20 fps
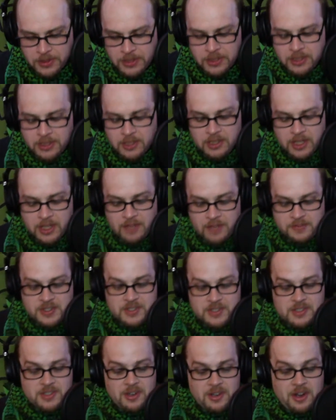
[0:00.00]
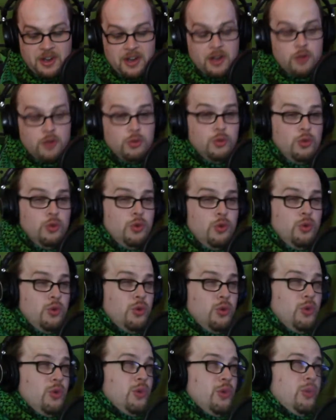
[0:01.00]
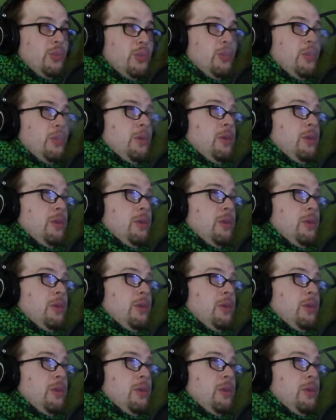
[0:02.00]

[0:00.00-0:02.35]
A lefty scar. Ooh.